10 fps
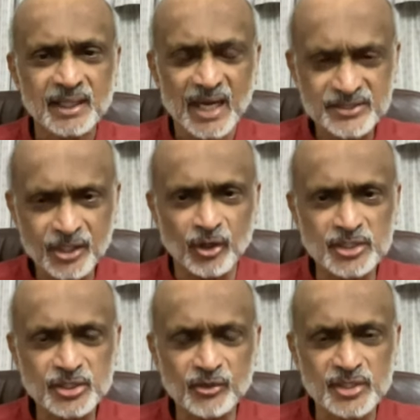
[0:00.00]
as a
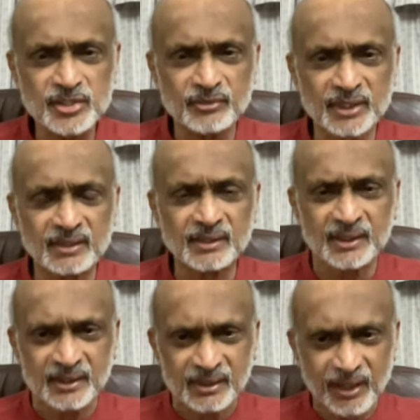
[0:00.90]
consequence of the
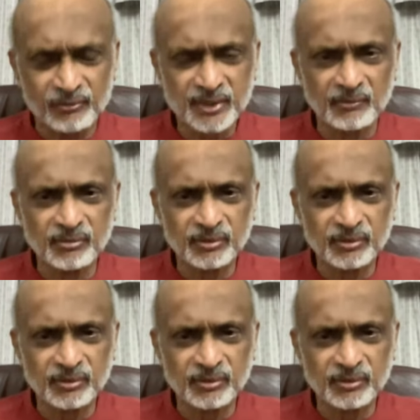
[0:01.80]
of the,